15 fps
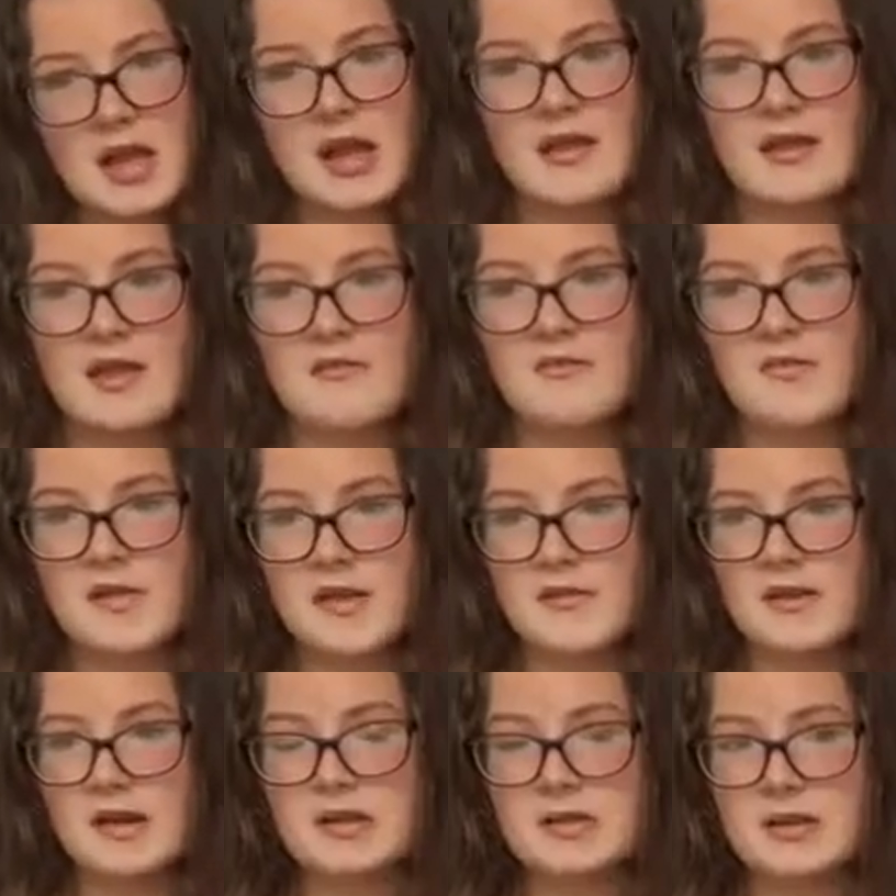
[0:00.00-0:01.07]
And then for the
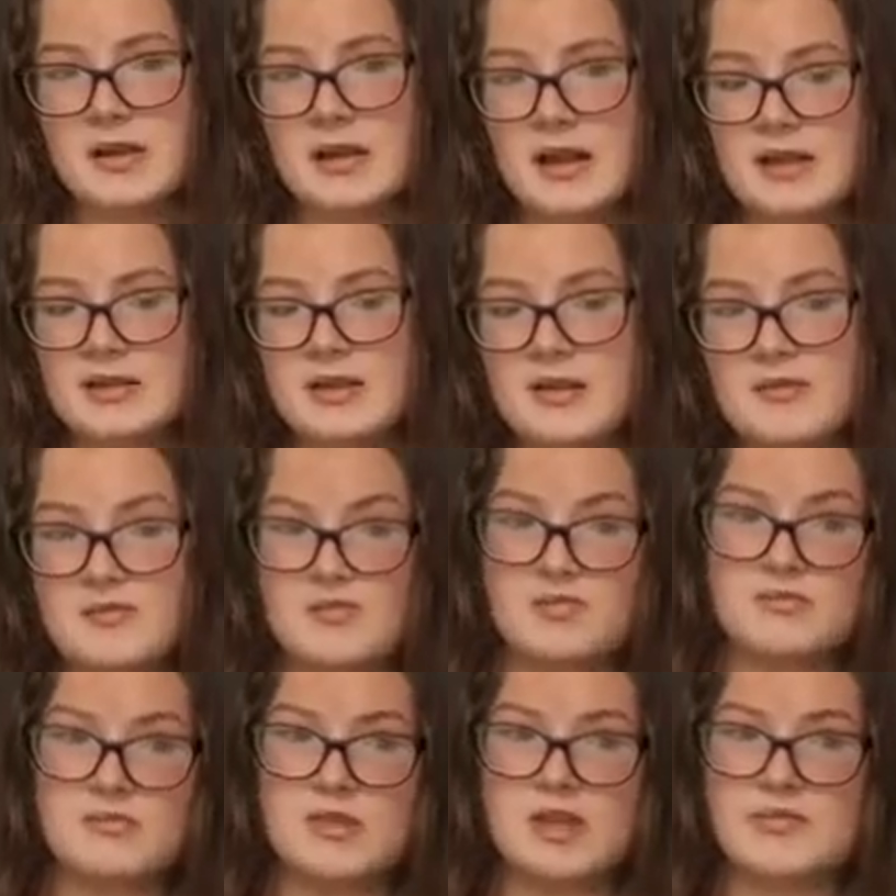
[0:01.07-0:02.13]
rest of the lesson,
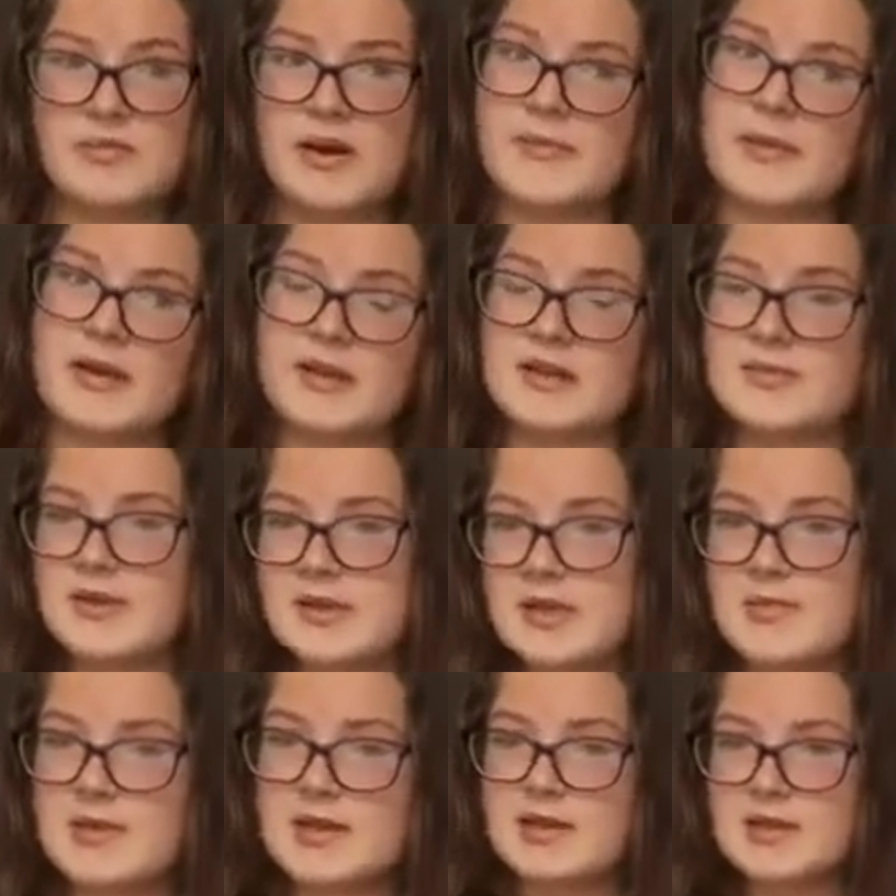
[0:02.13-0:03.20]
which might be like
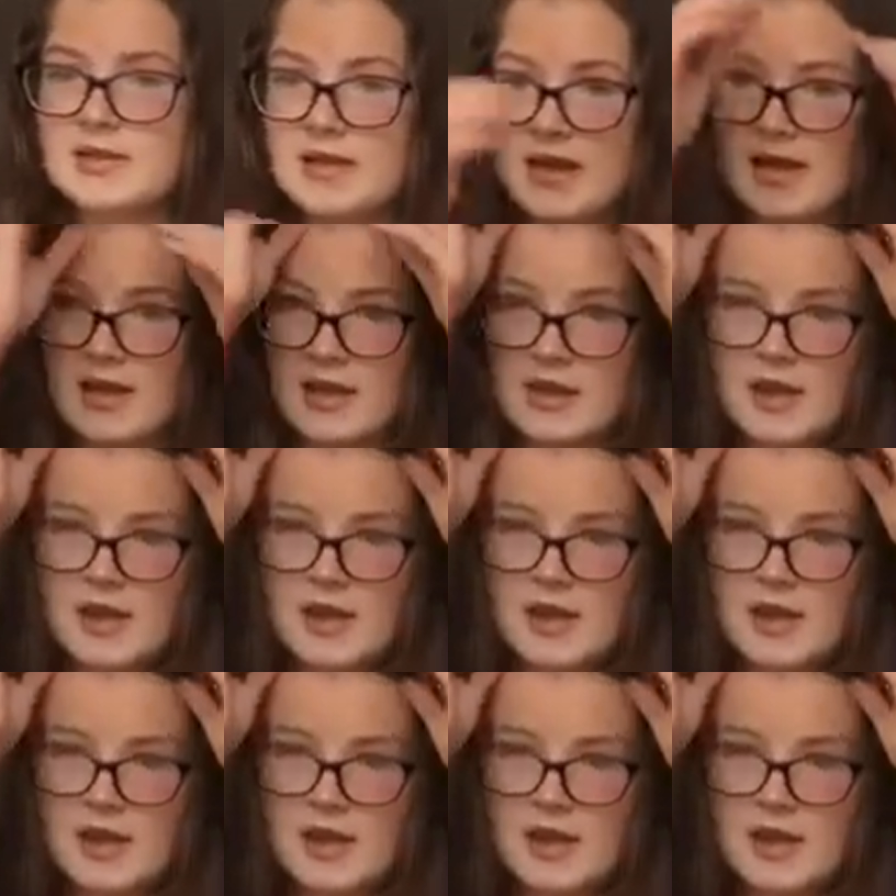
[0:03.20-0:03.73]
20 minutes say,